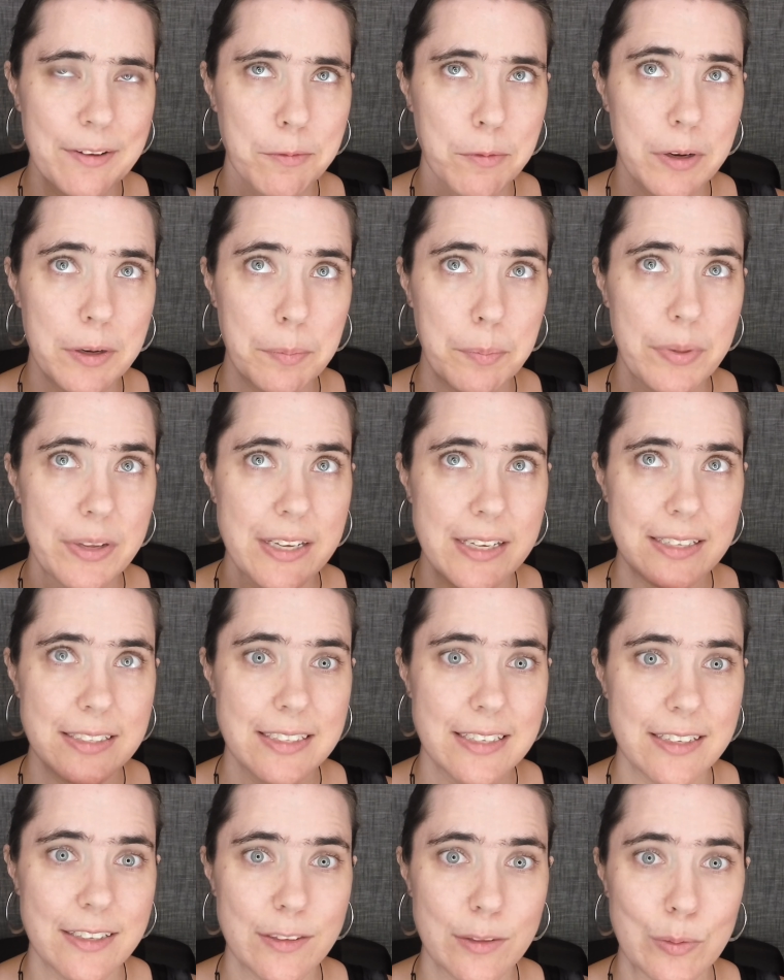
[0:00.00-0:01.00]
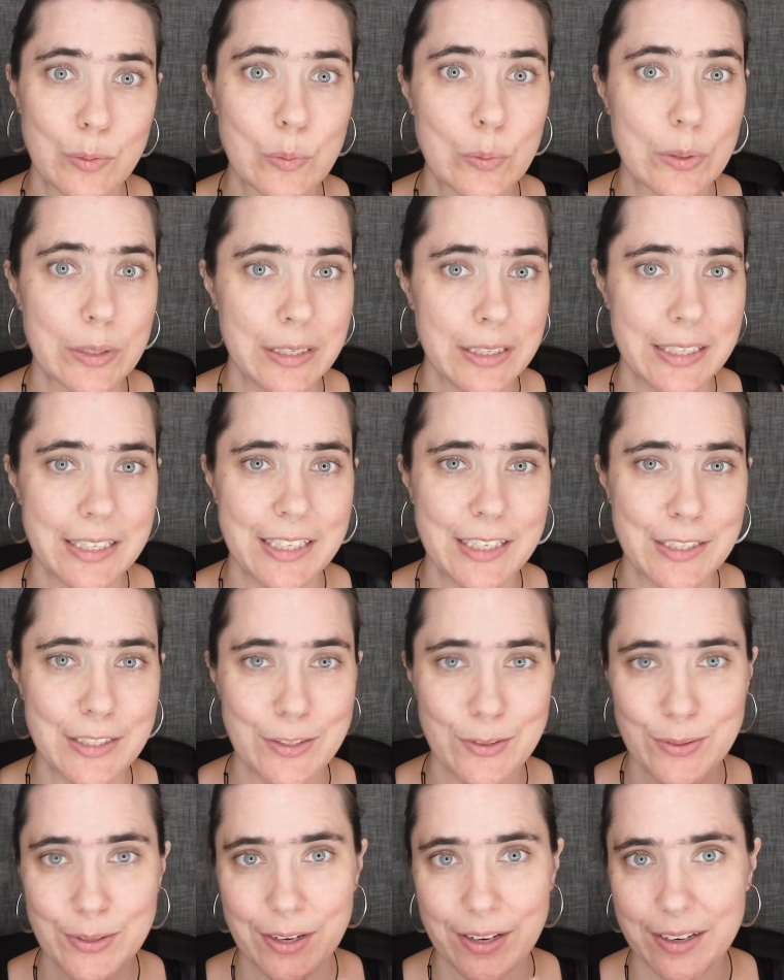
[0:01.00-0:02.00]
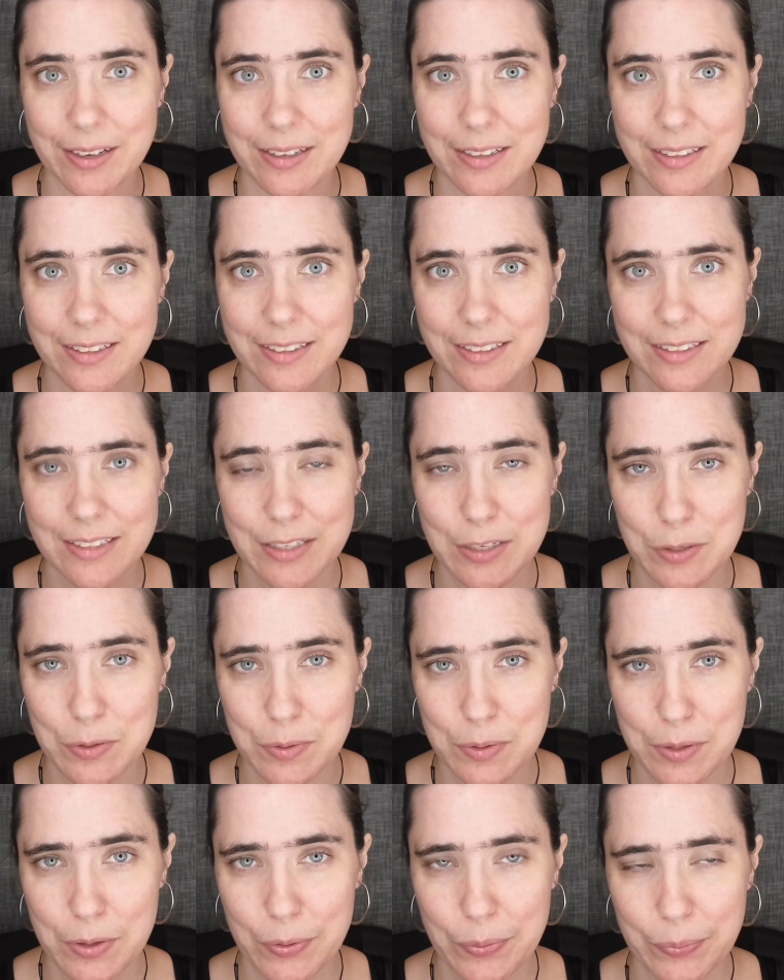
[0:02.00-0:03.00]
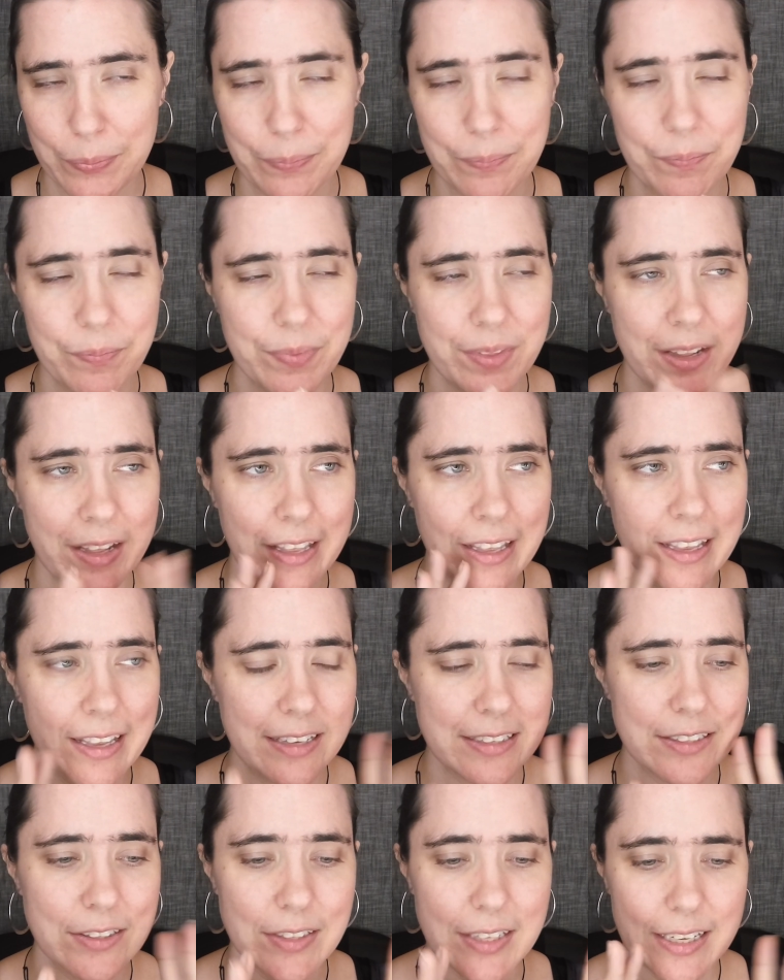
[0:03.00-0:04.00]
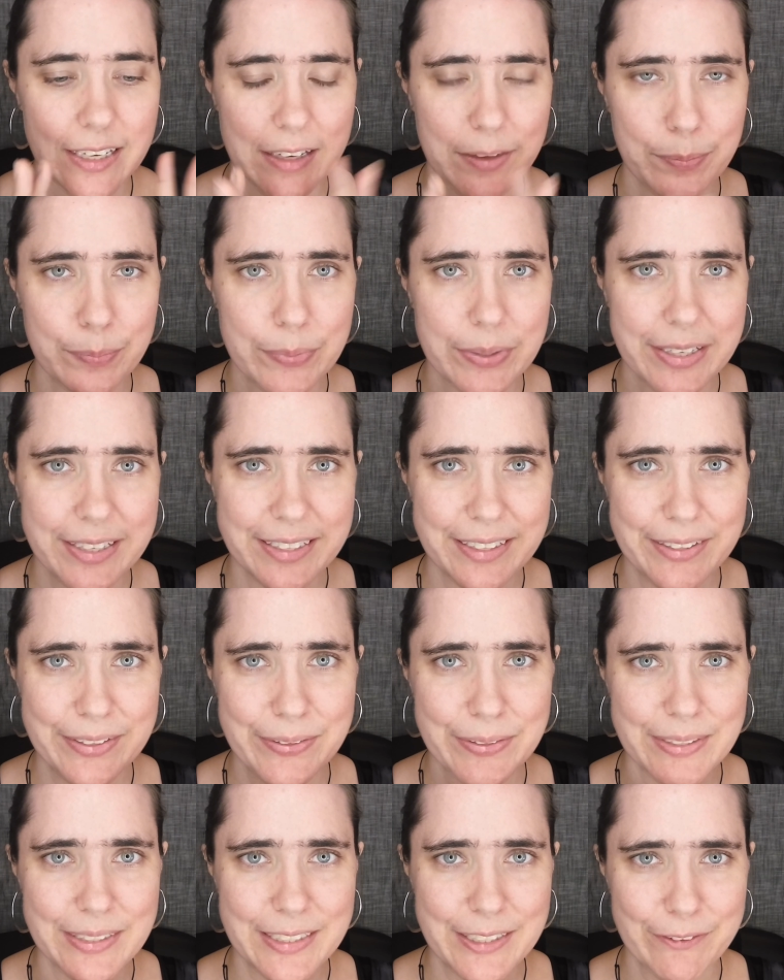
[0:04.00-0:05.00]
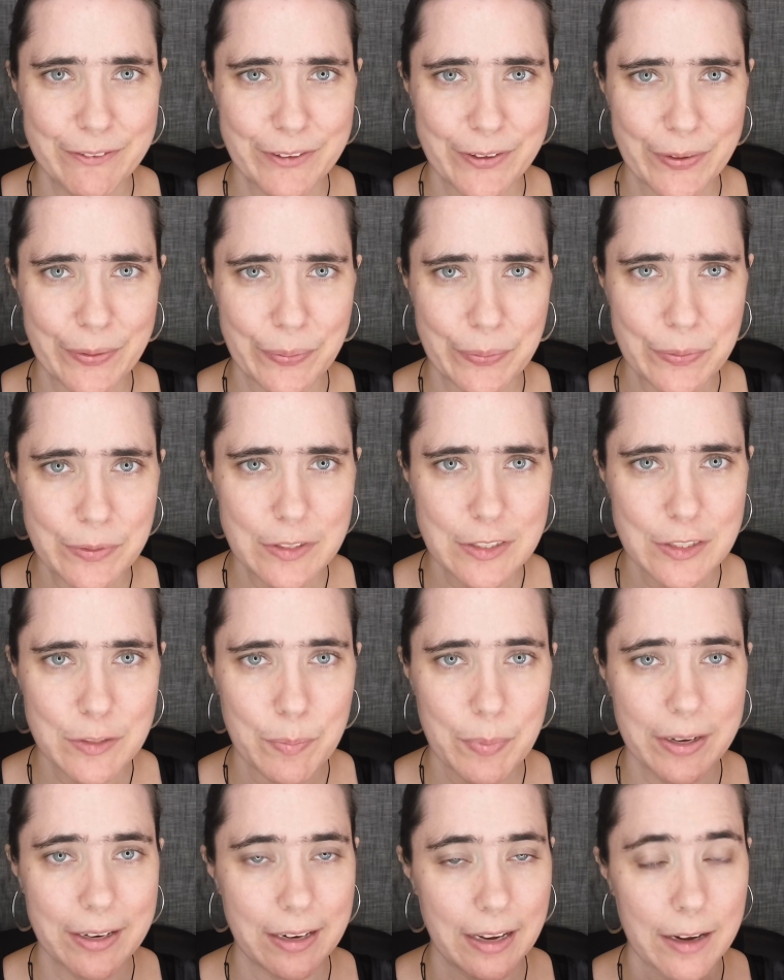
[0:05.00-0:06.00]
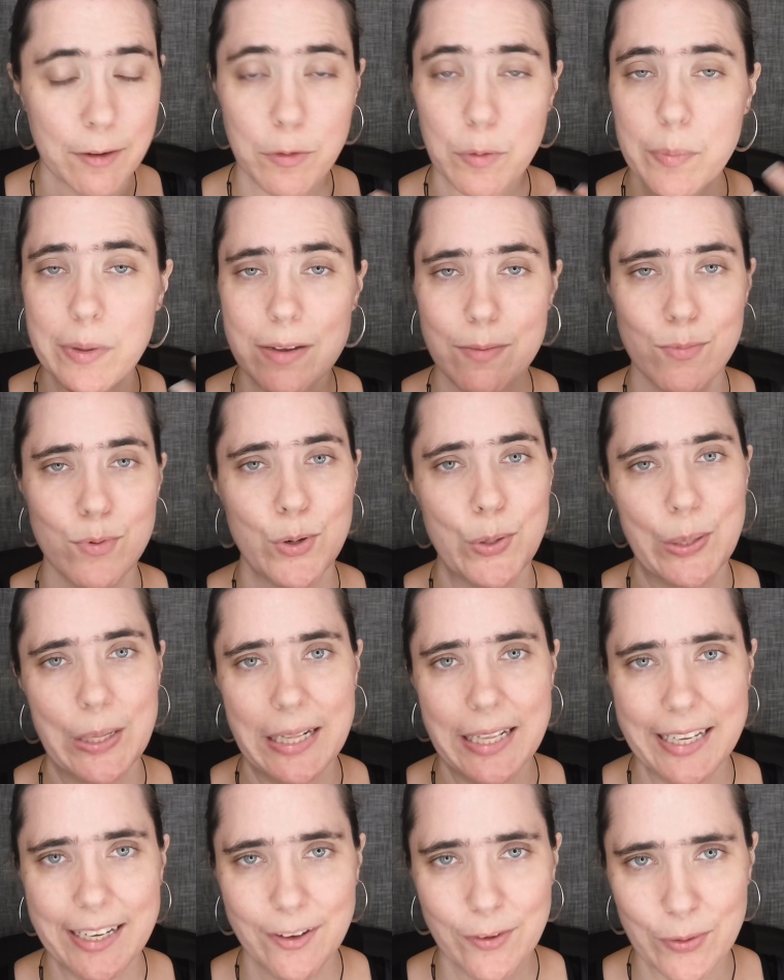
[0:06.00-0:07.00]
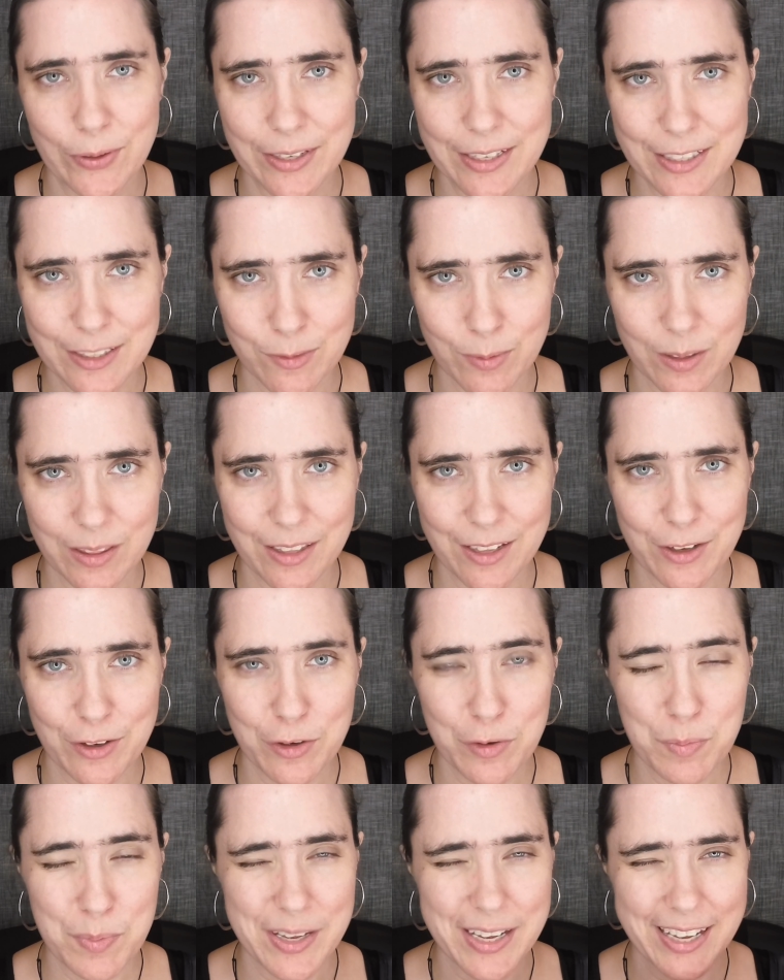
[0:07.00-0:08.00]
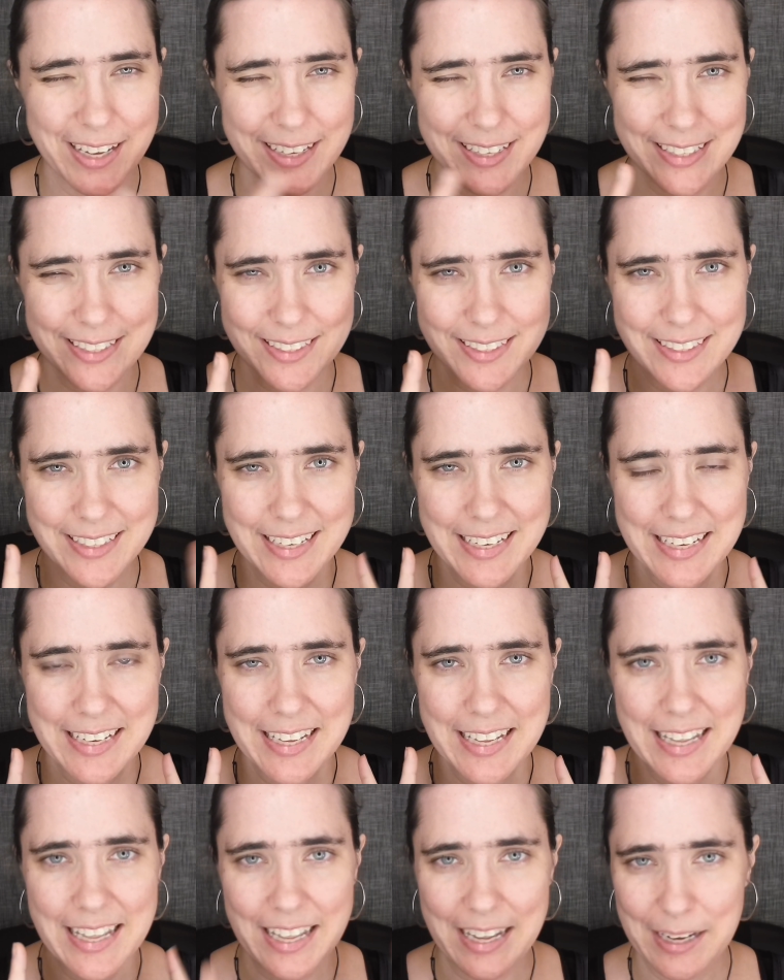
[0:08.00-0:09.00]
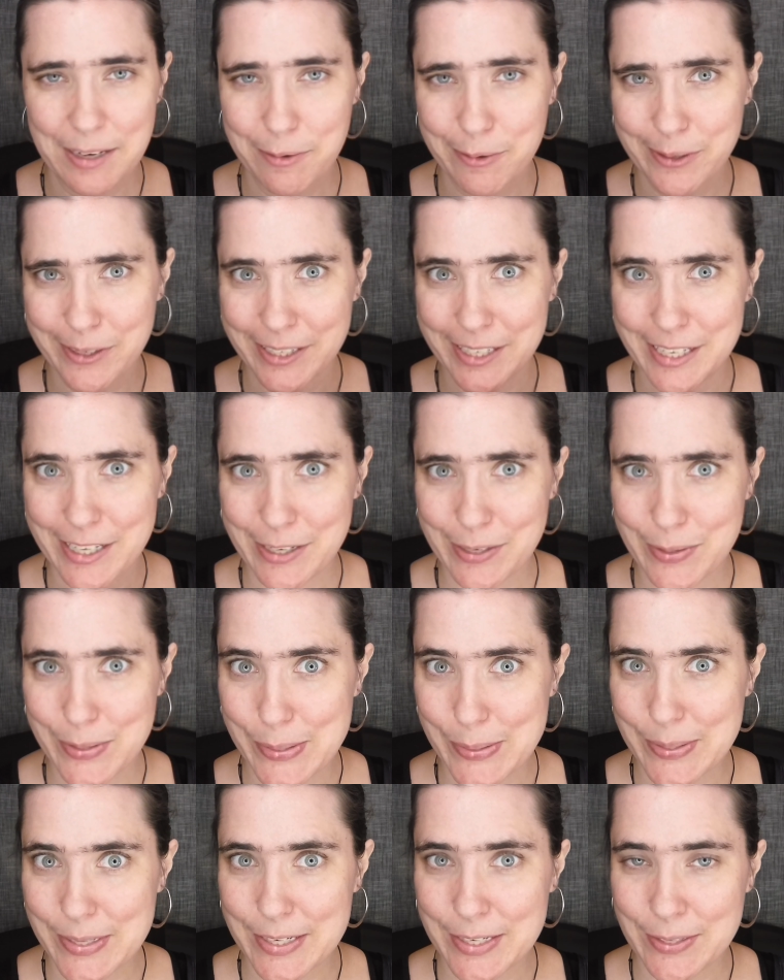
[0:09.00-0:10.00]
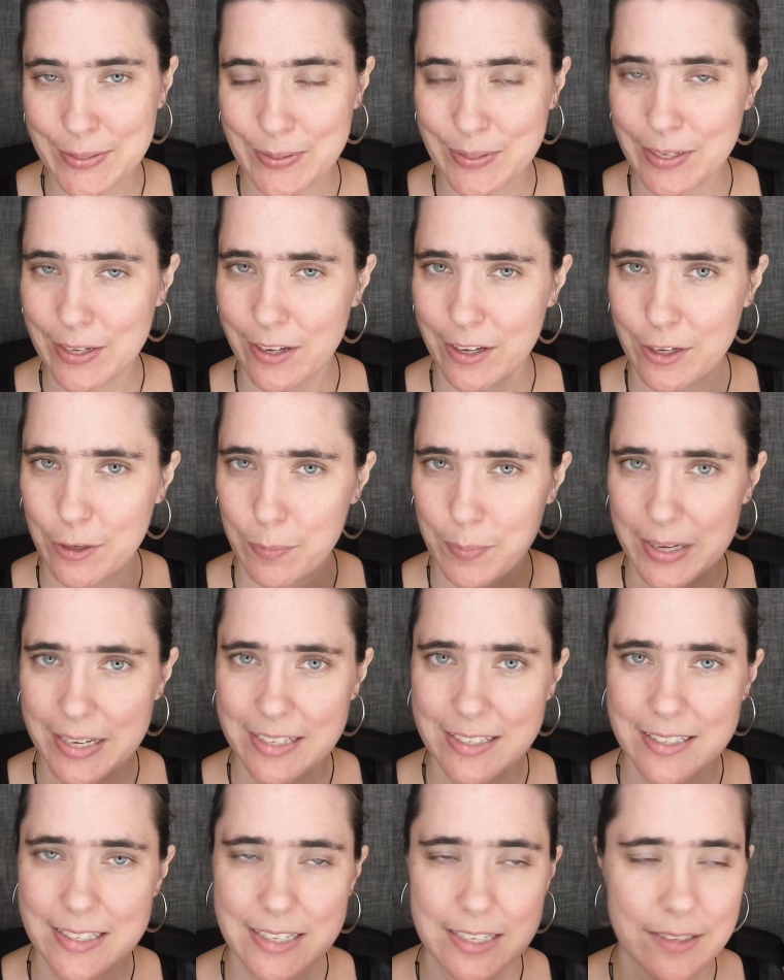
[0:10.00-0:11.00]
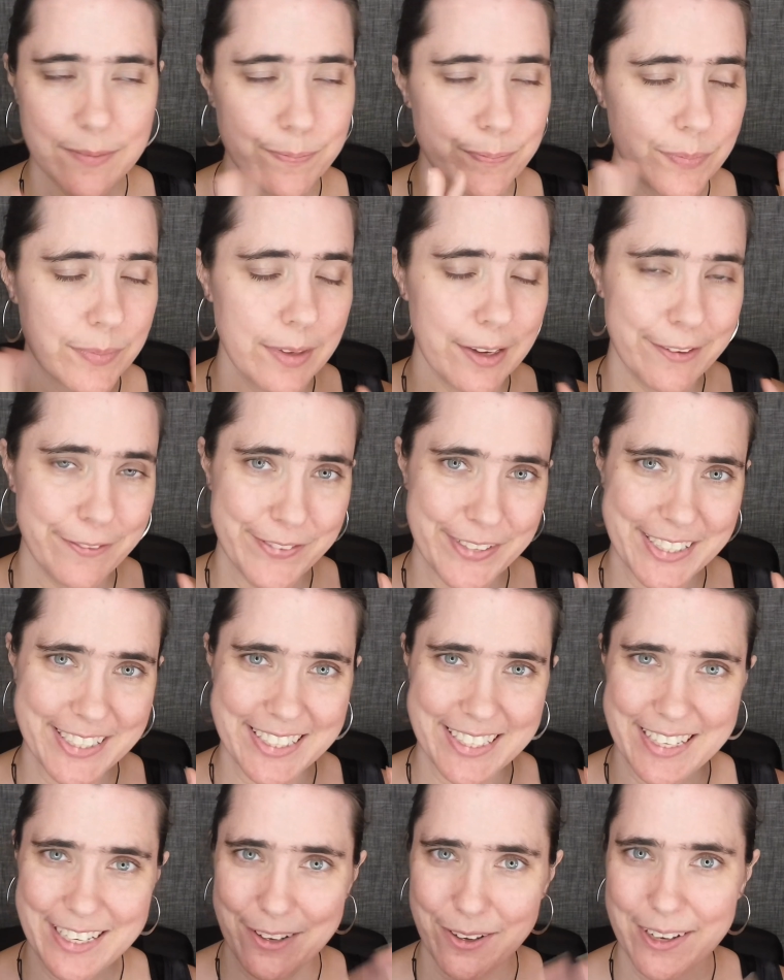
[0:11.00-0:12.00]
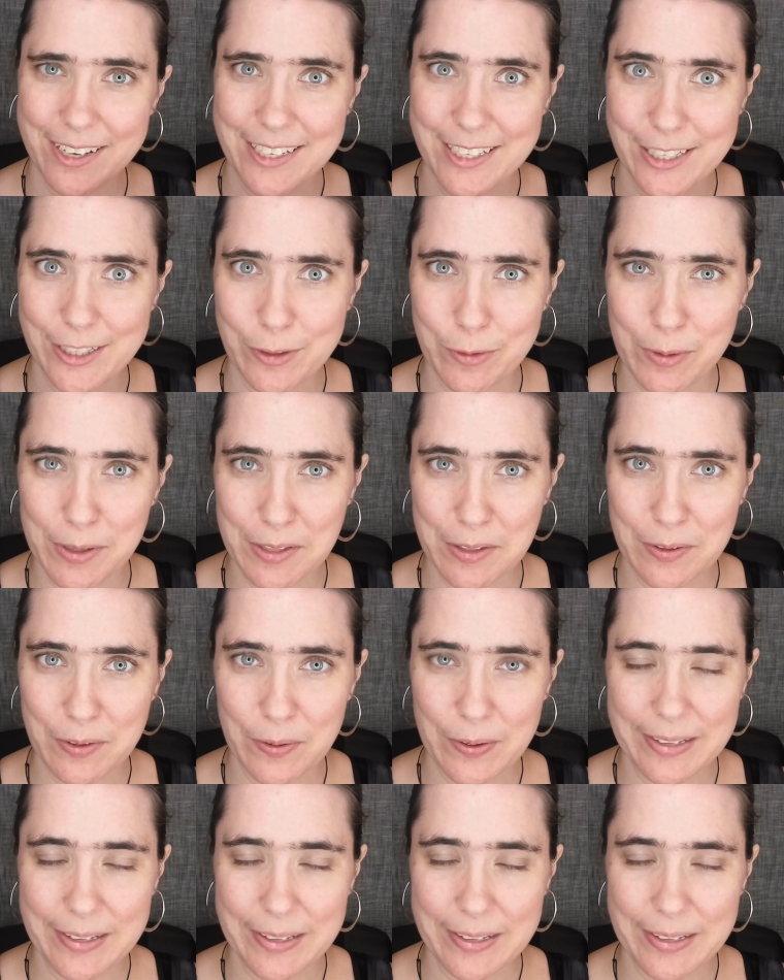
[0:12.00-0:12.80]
what pieces really do not suit you. So that can be a little difficult, but I will be brutally honest with you because I want you to look your best. Obviously you can do with